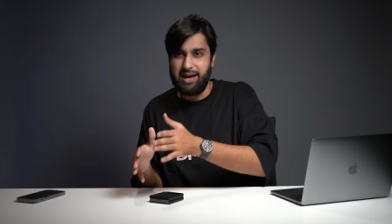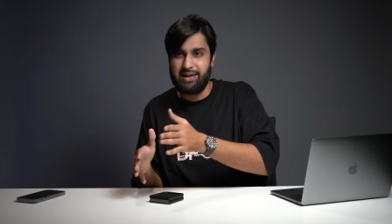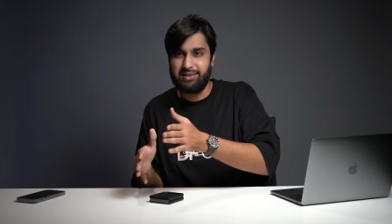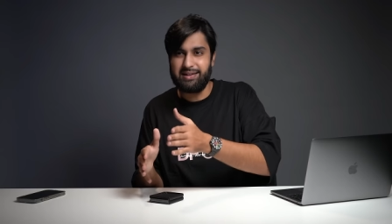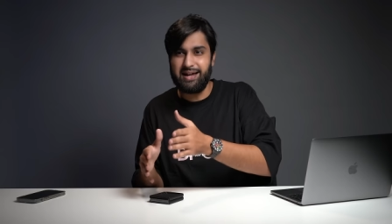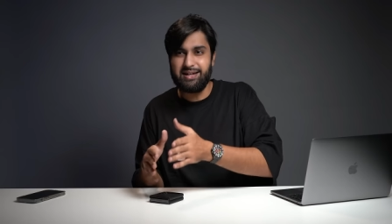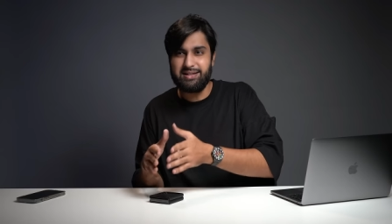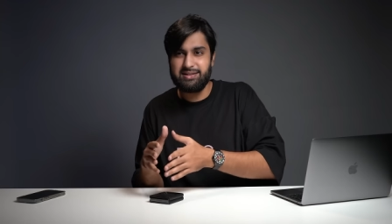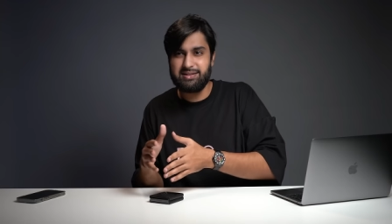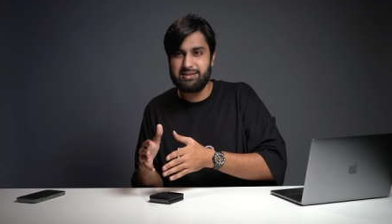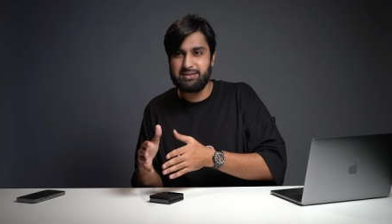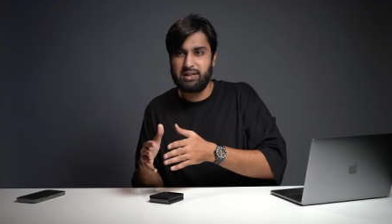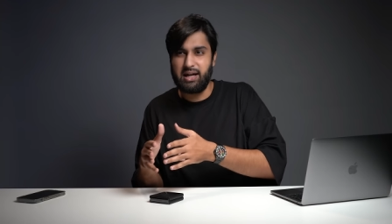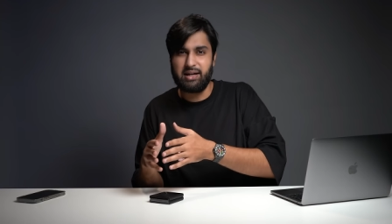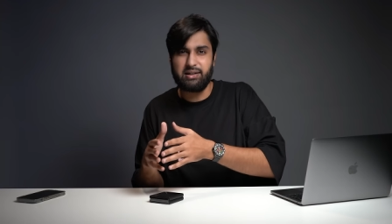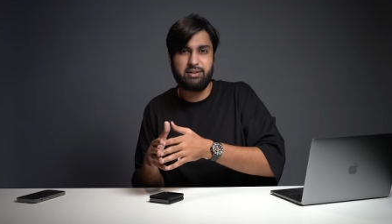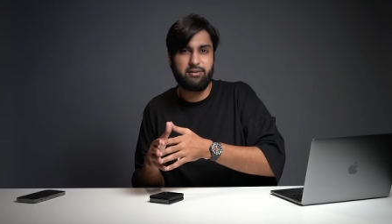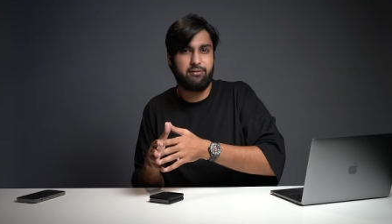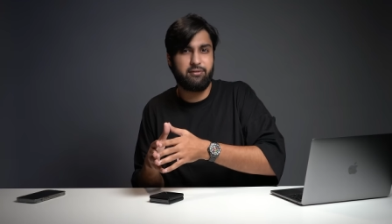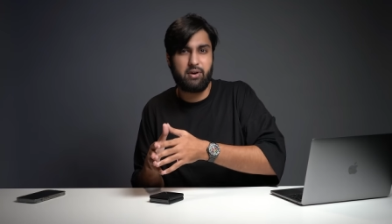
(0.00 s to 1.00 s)
And that's
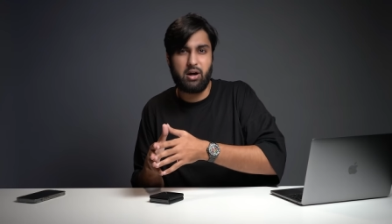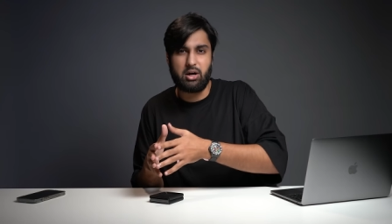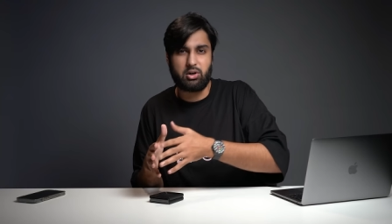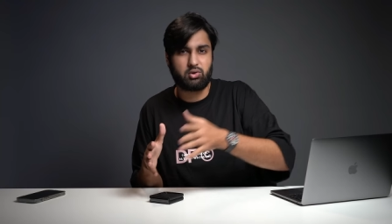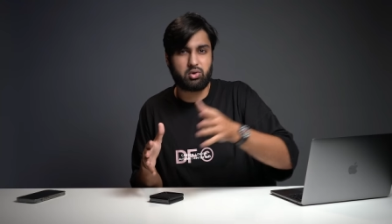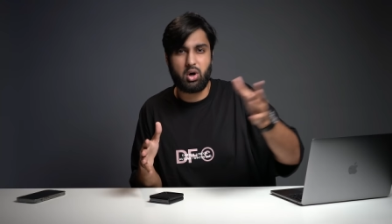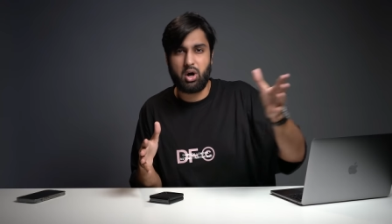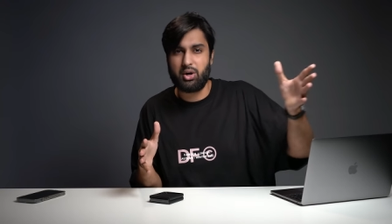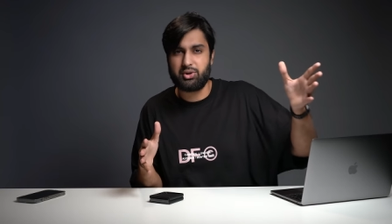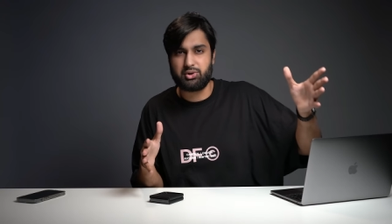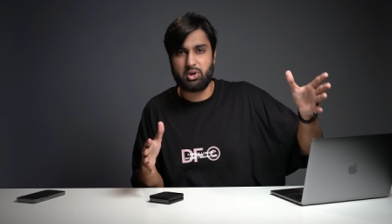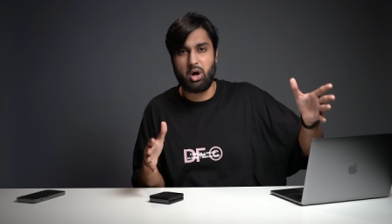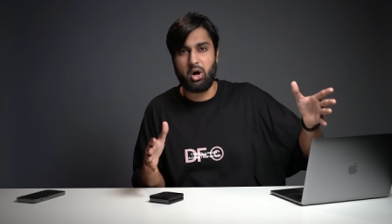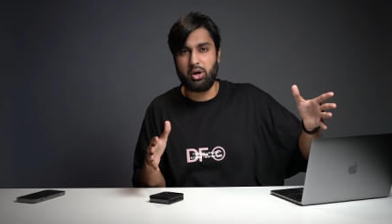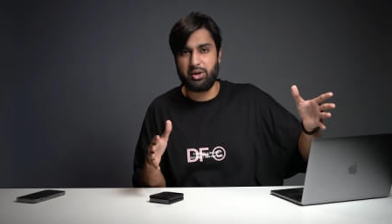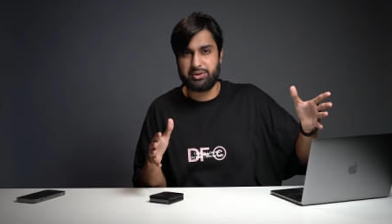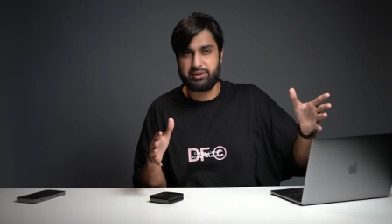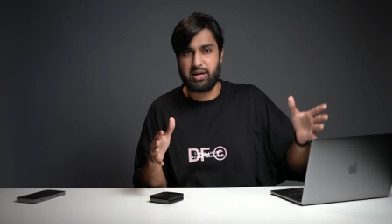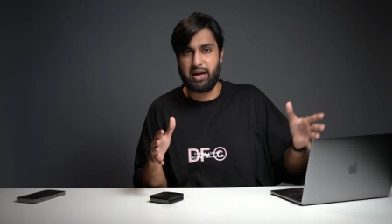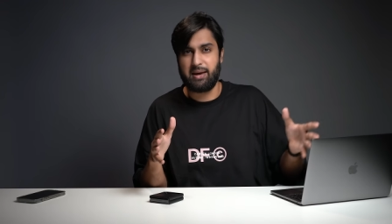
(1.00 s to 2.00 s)
kind of across
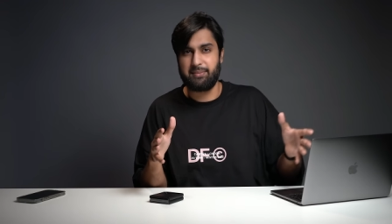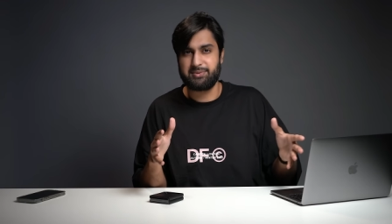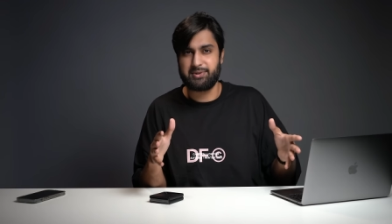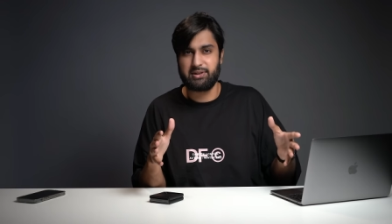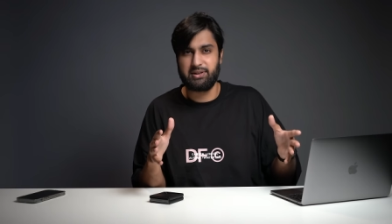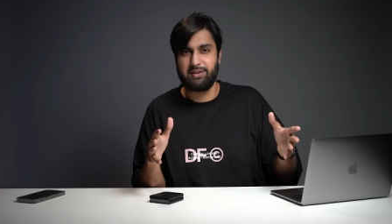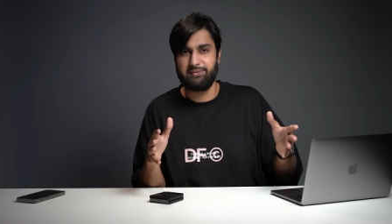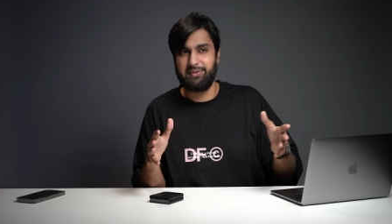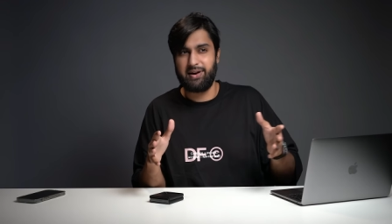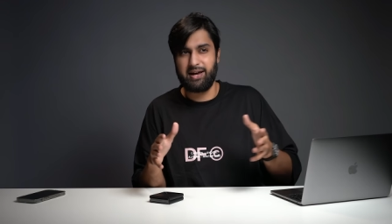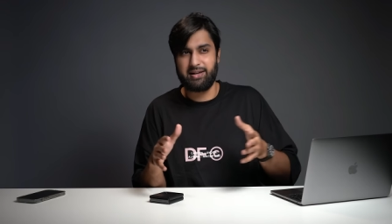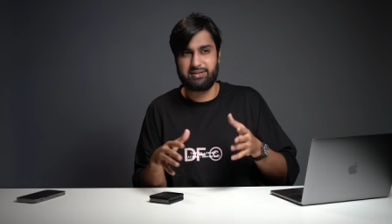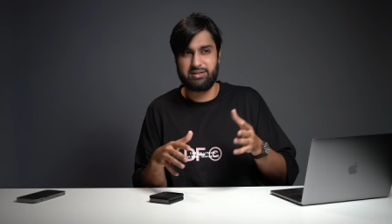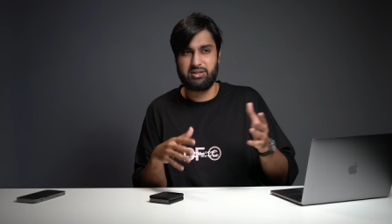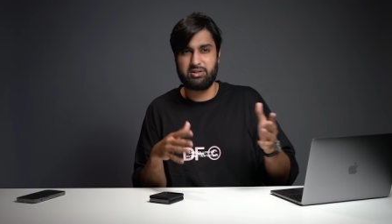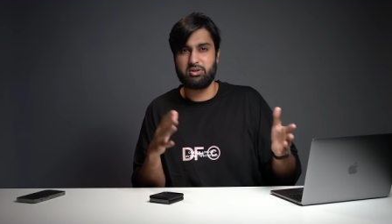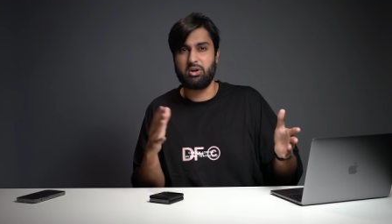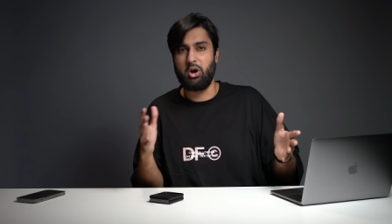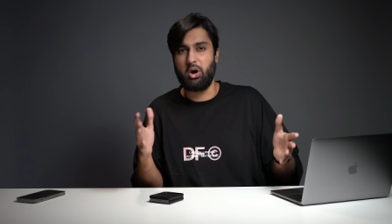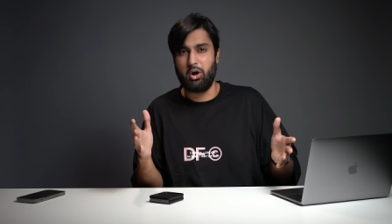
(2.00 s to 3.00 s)
all Samsung
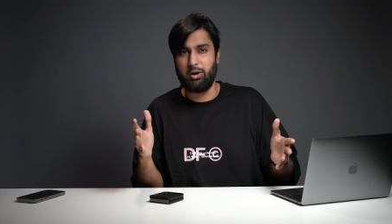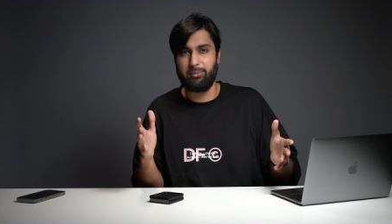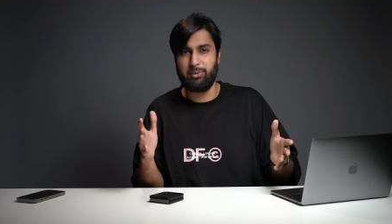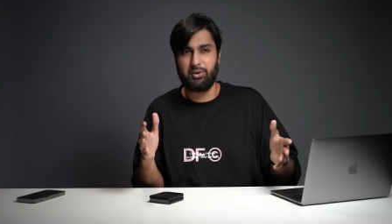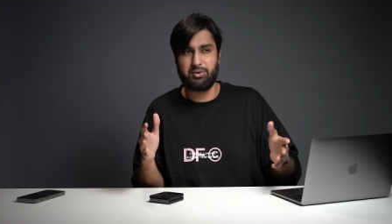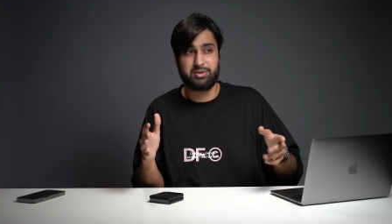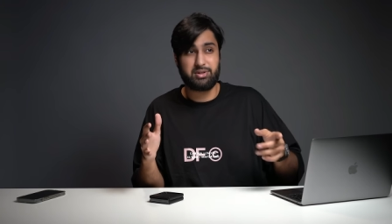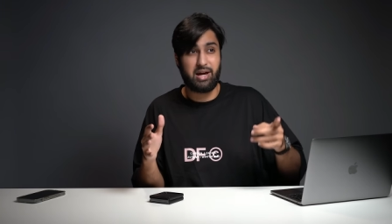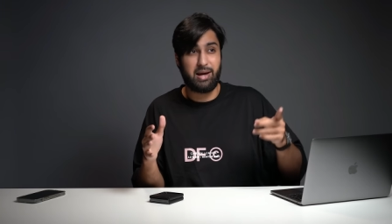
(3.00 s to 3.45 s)
devices almost.